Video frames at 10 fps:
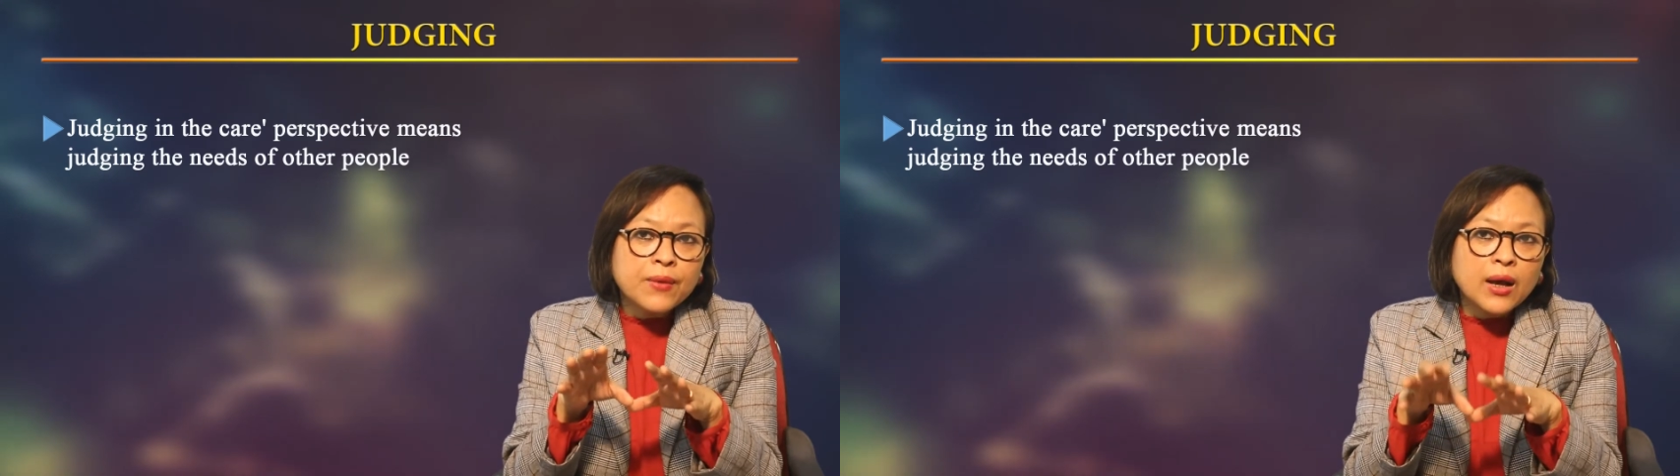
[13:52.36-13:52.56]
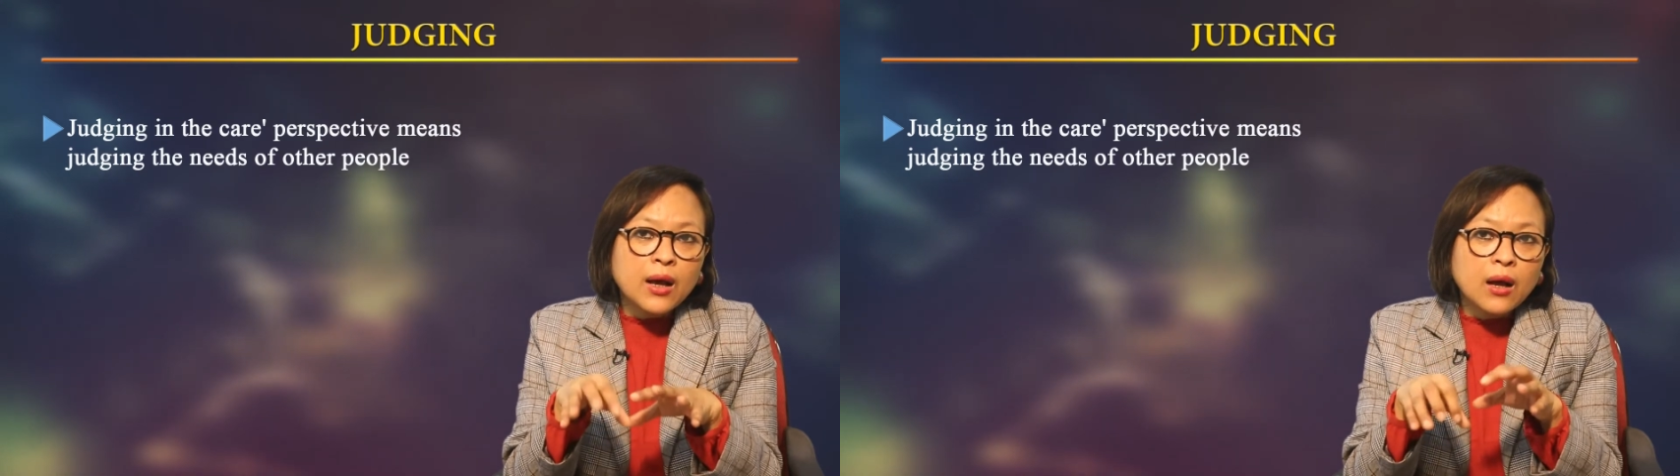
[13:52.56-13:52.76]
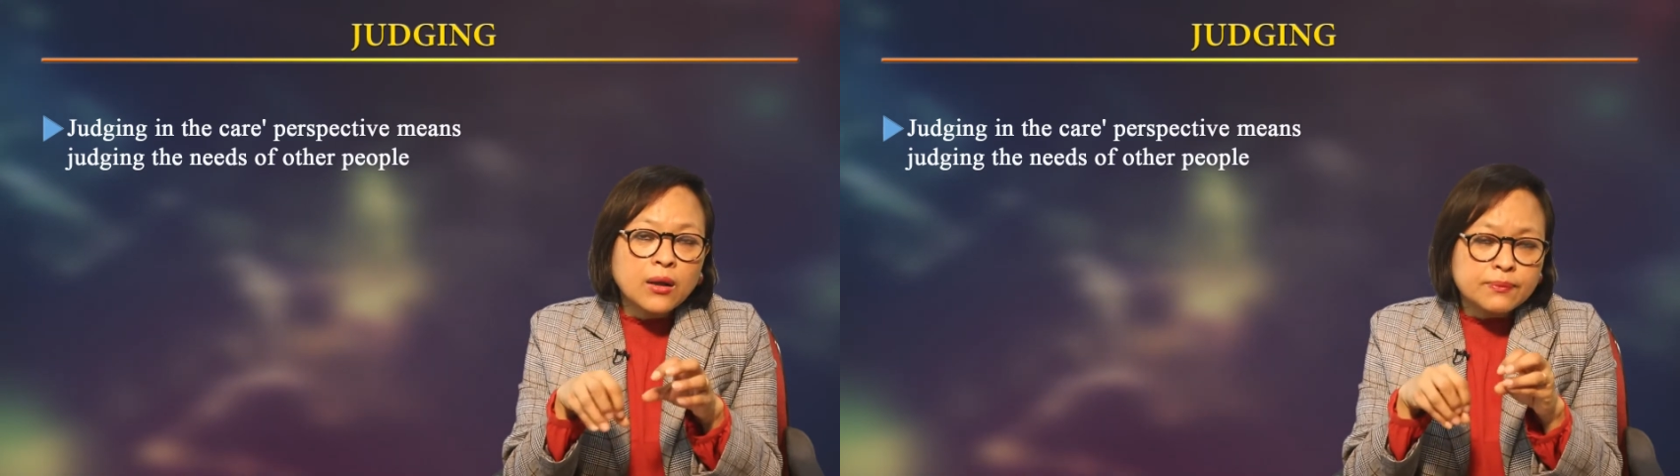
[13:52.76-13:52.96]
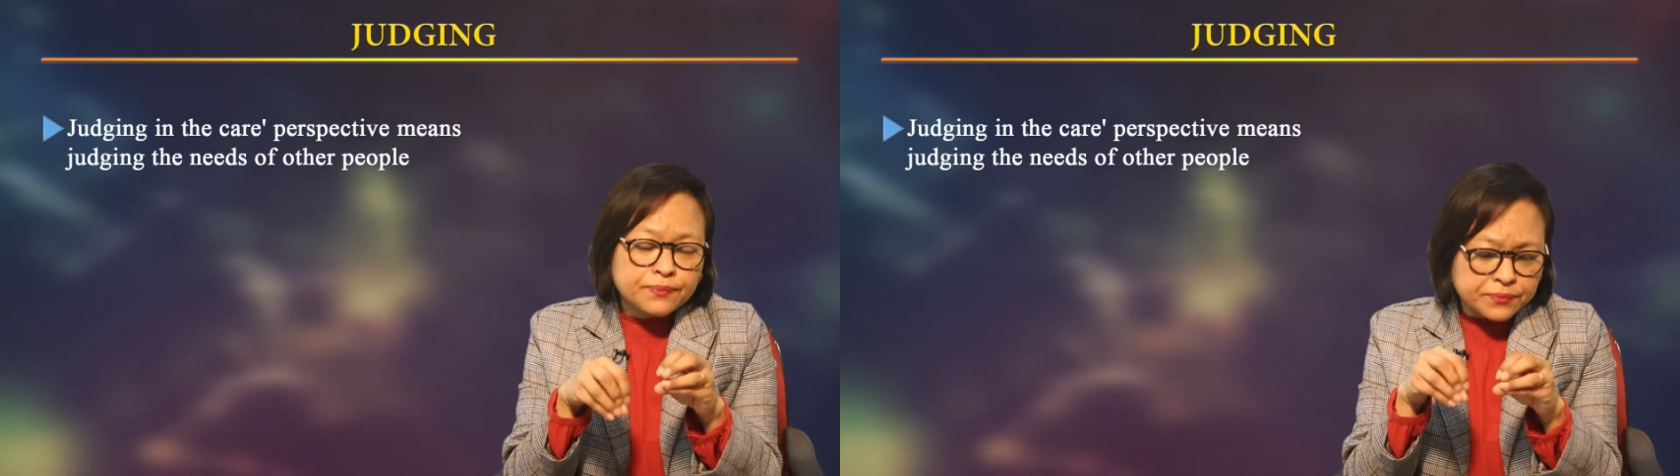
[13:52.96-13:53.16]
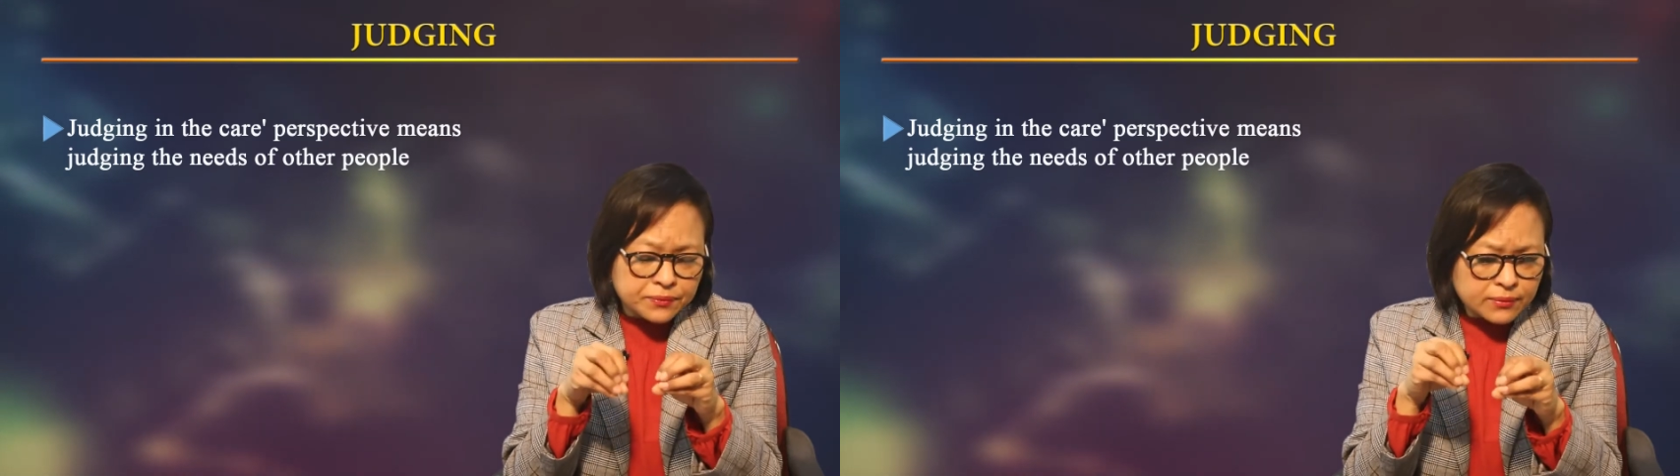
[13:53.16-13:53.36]

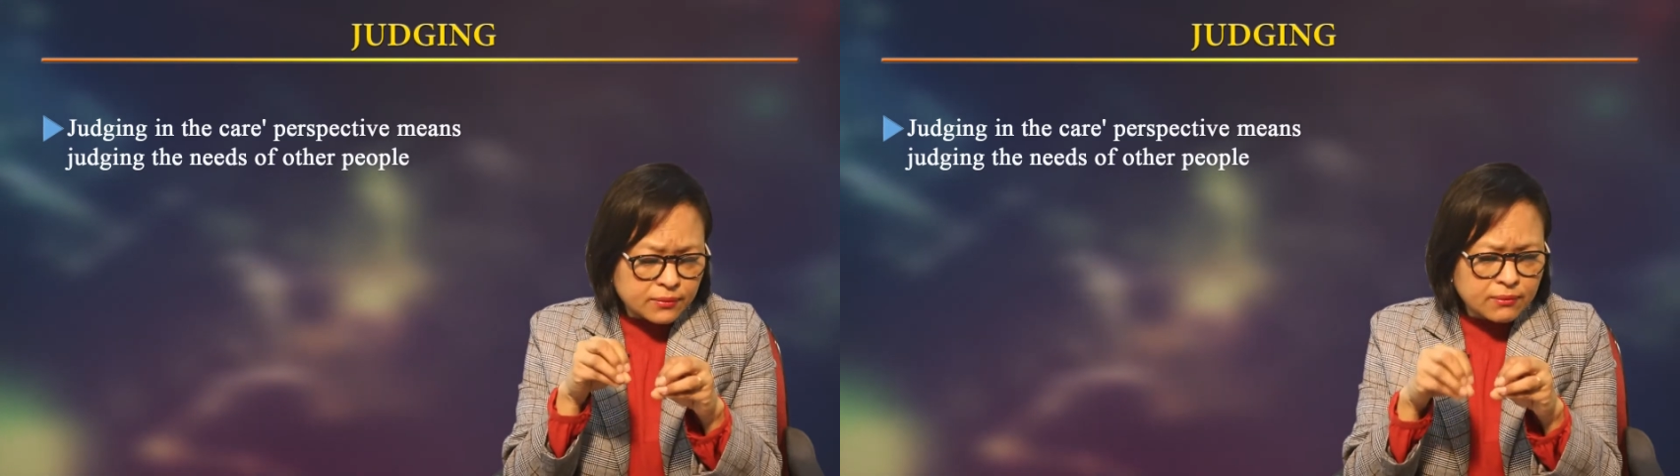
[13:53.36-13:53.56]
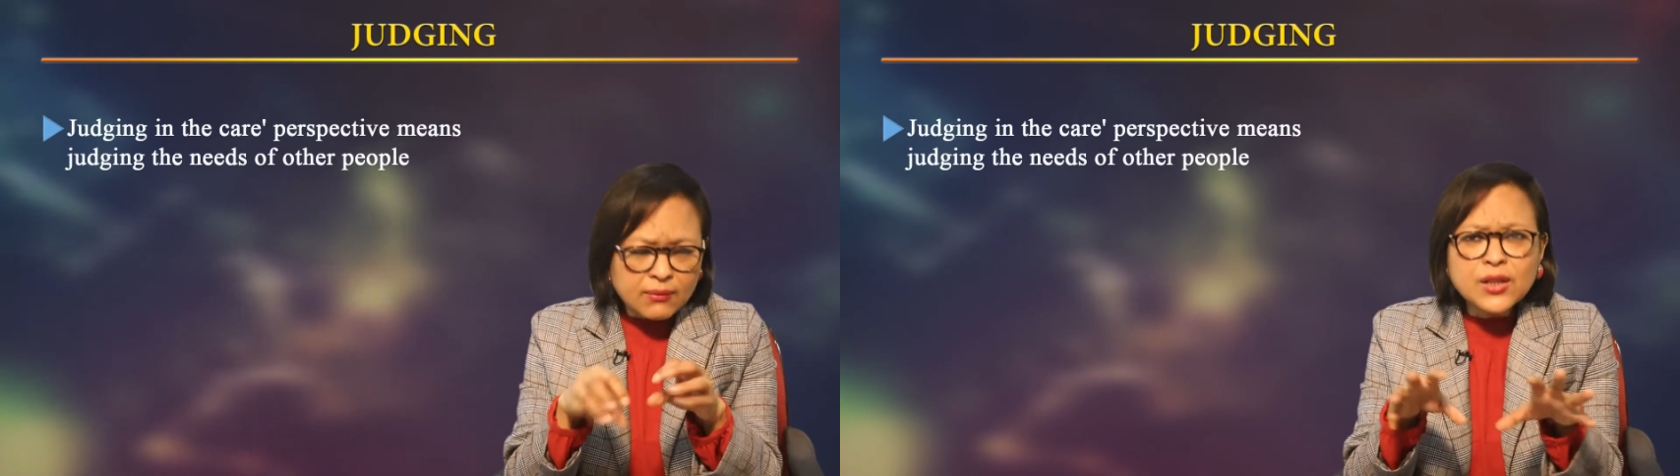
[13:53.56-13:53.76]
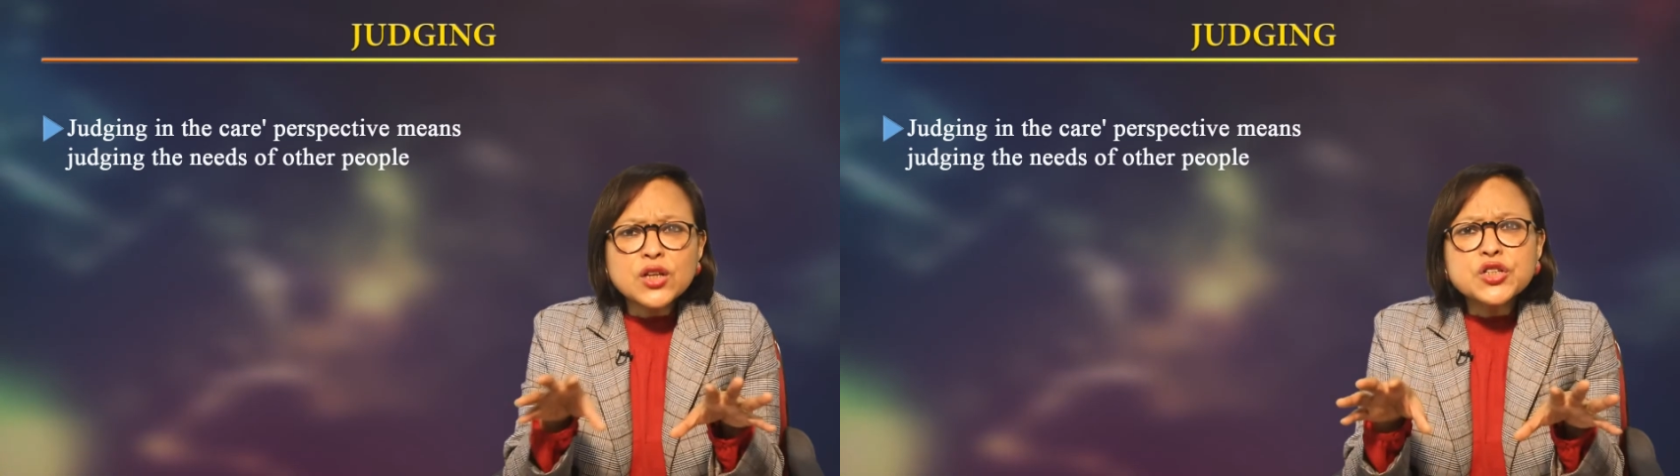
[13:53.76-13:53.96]
the